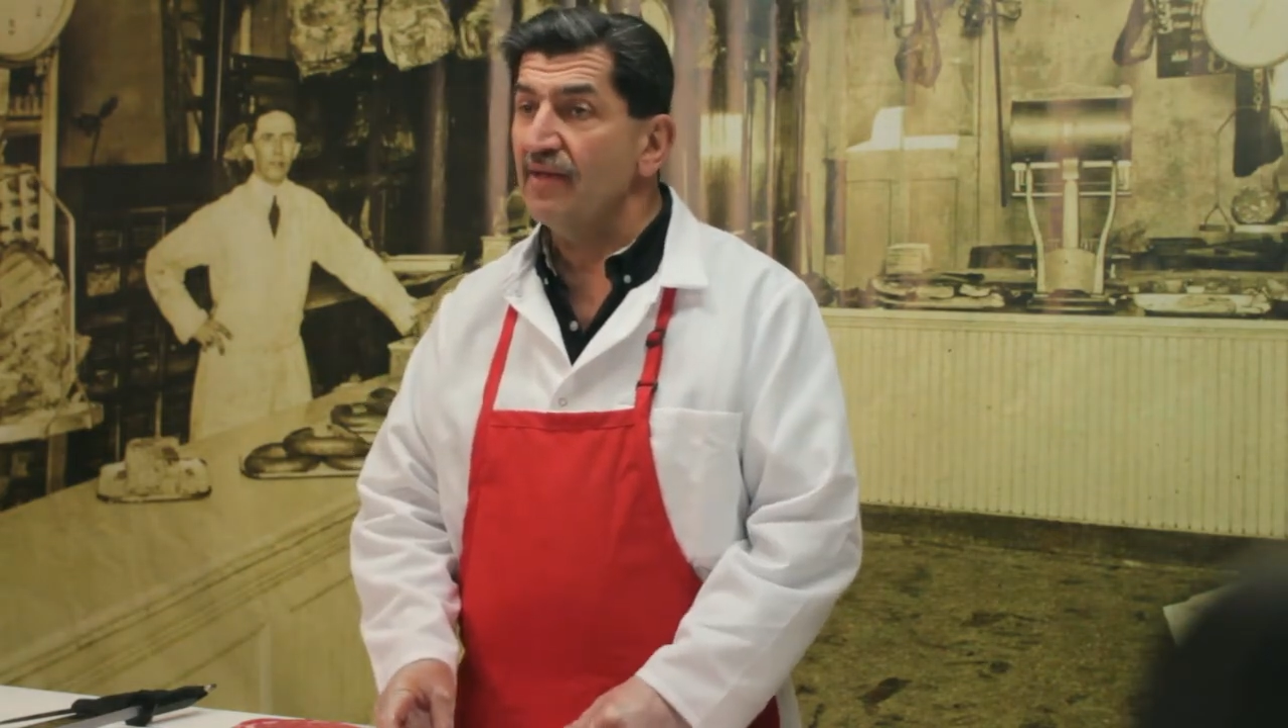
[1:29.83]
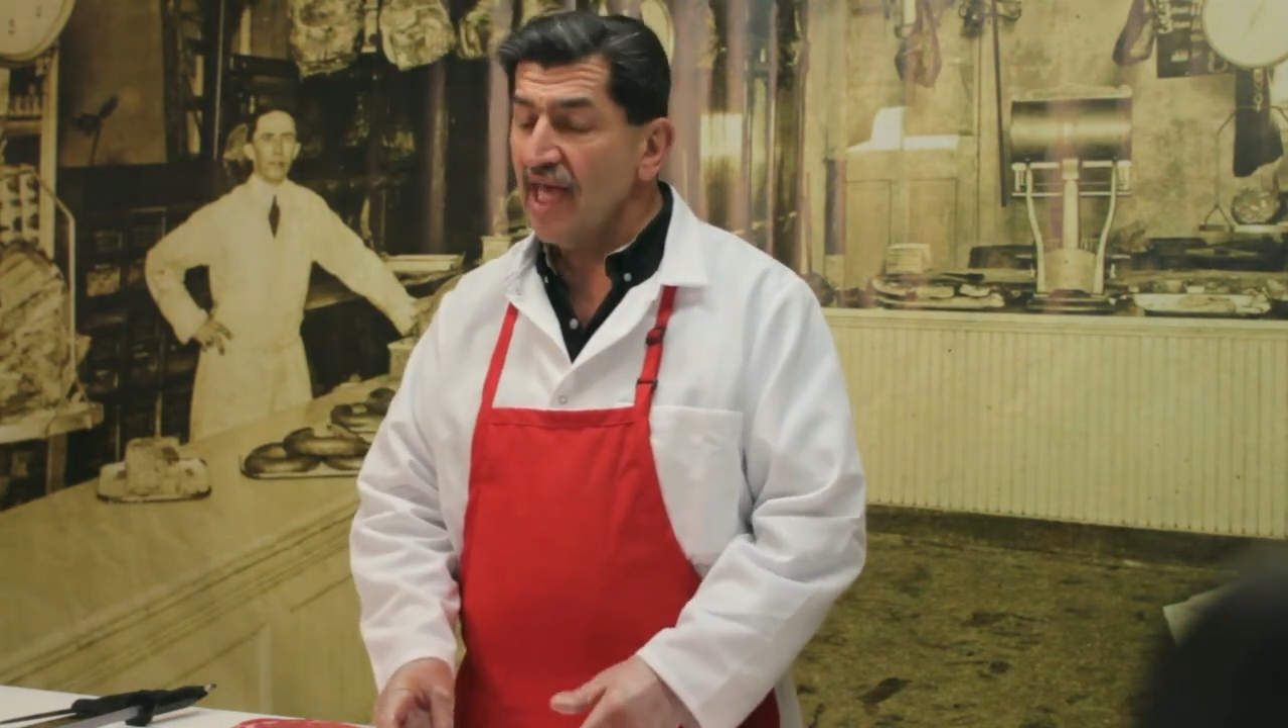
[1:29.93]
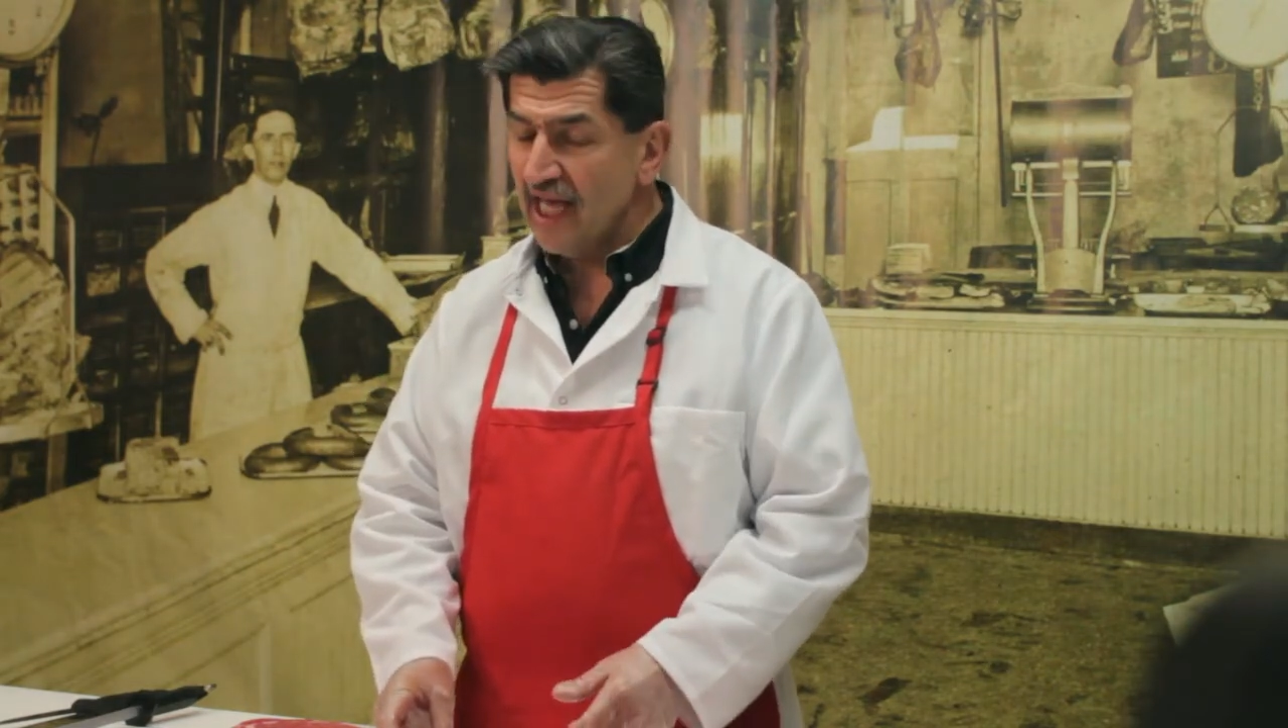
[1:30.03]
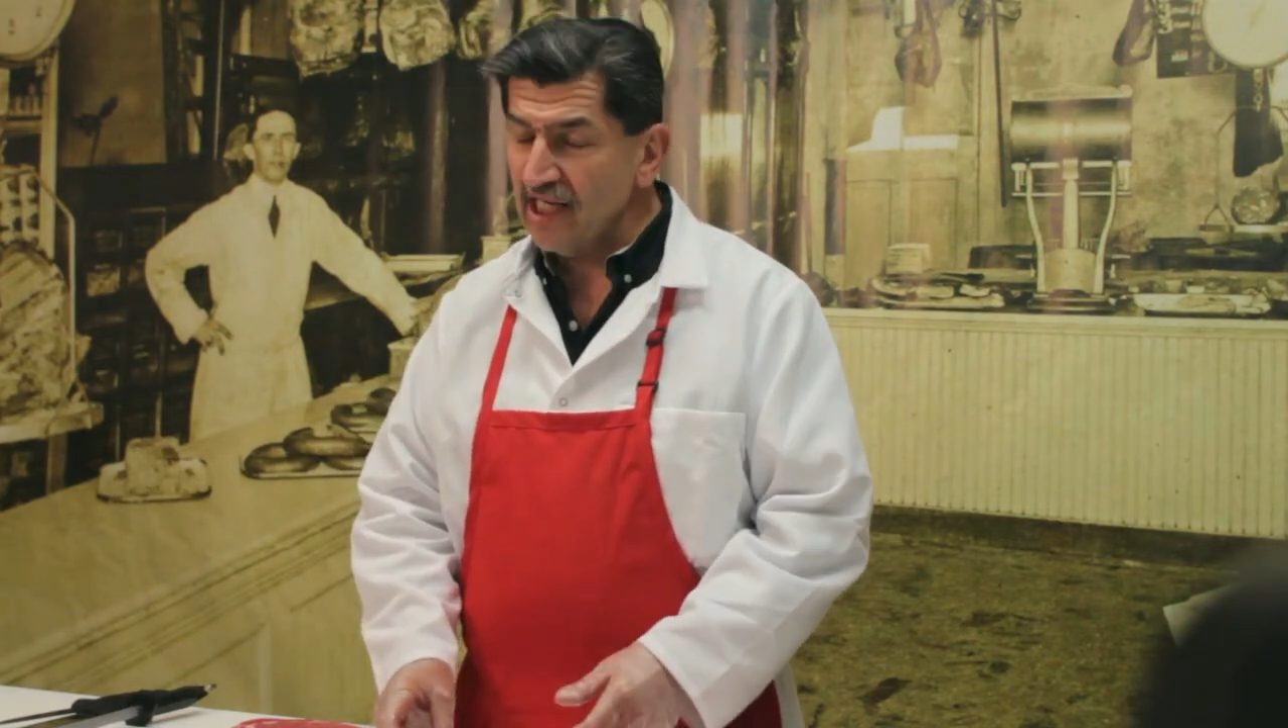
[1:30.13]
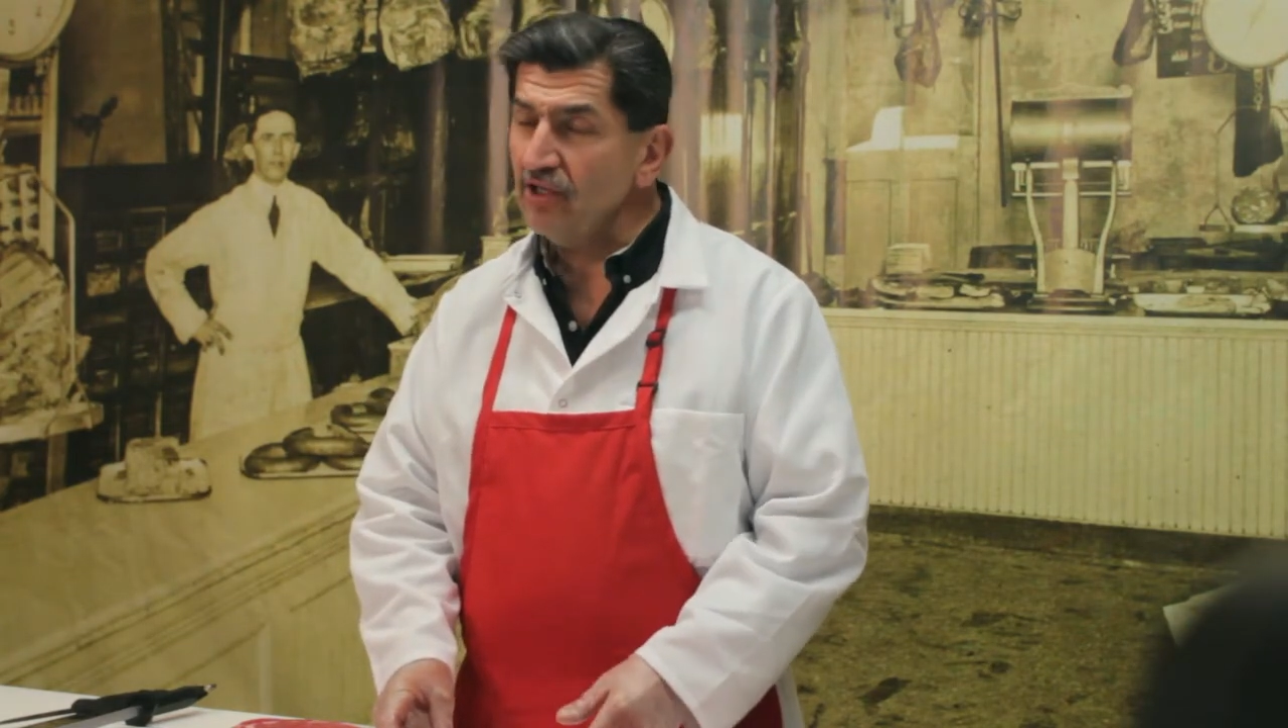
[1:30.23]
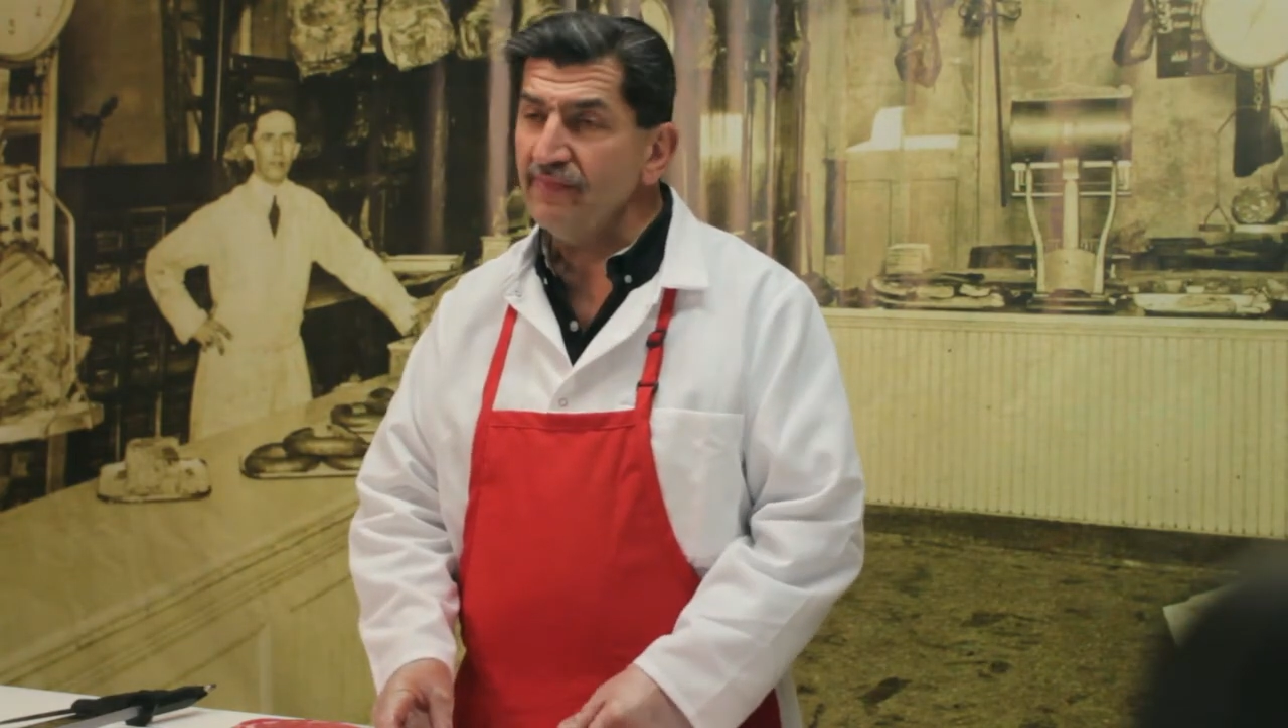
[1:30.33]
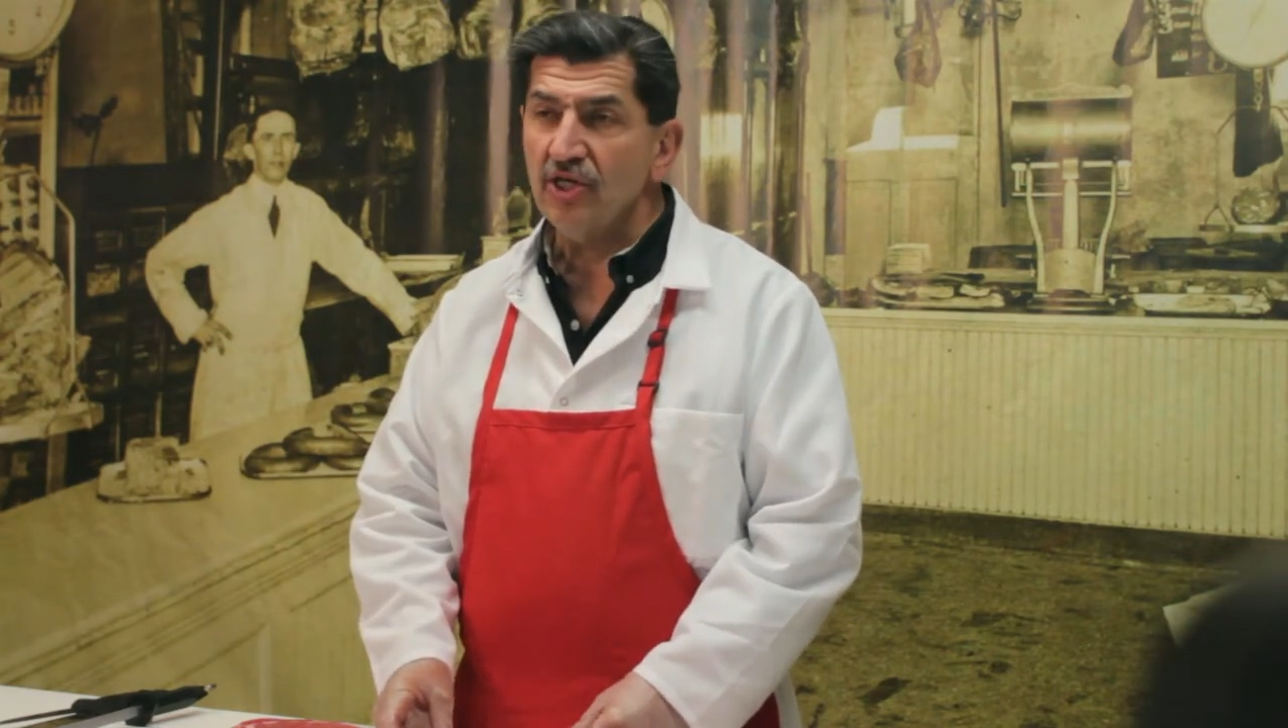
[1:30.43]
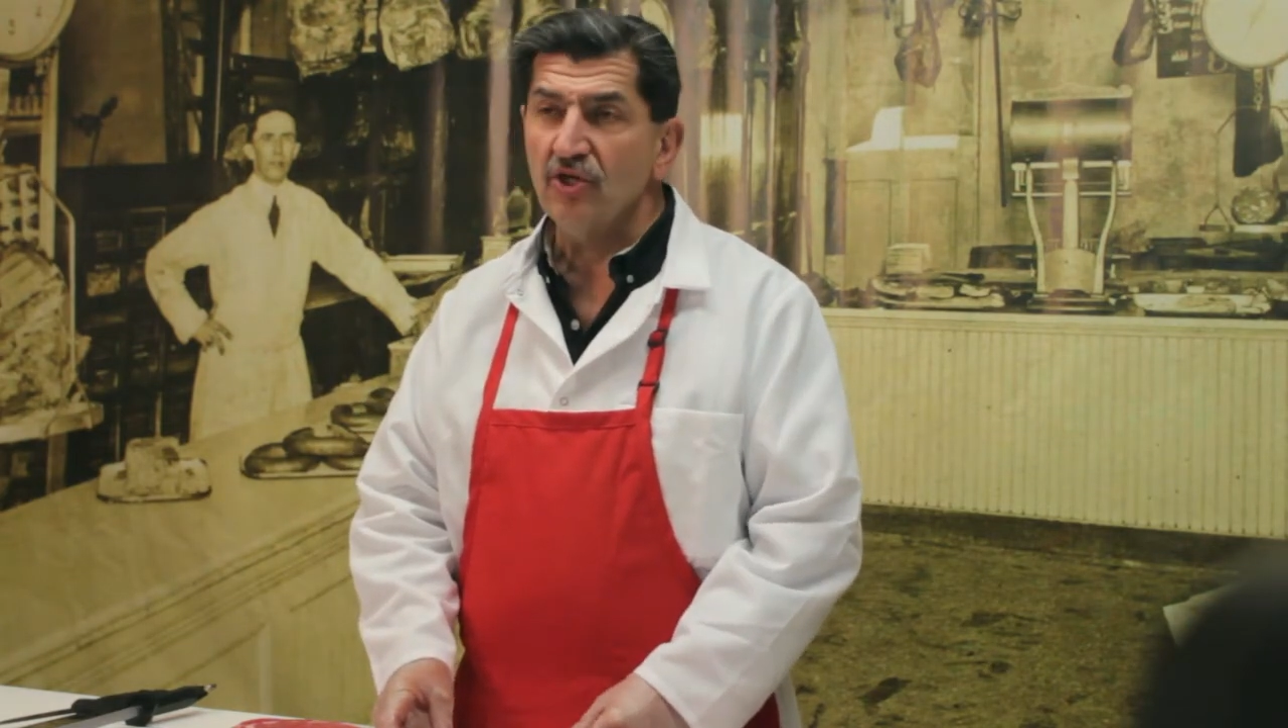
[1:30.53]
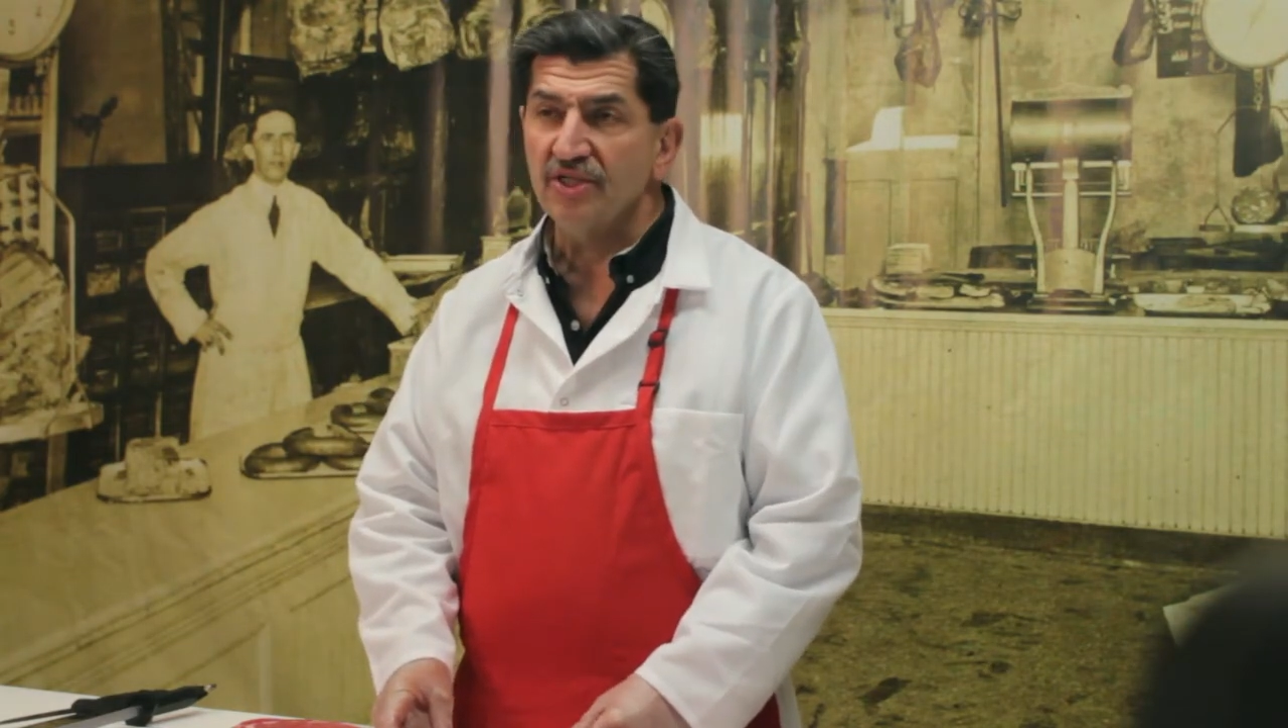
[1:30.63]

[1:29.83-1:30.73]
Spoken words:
And it'll be a good